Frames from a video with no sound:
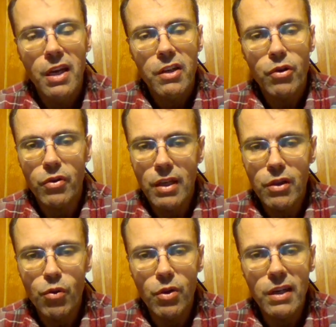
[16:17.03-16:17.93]
So they
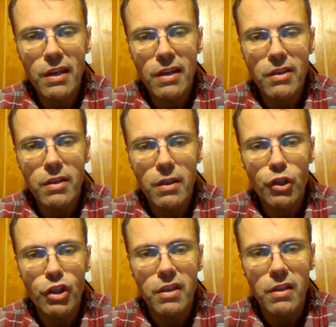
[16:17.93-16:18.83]
do it in a,
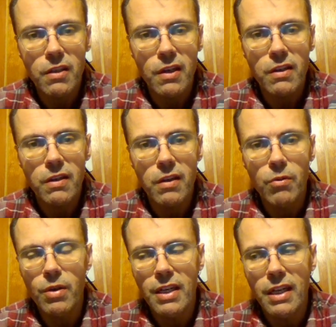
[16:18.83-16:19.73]
such a
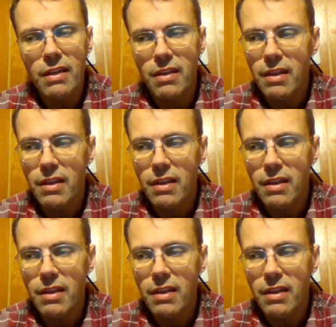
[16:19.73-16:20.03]
disgusting way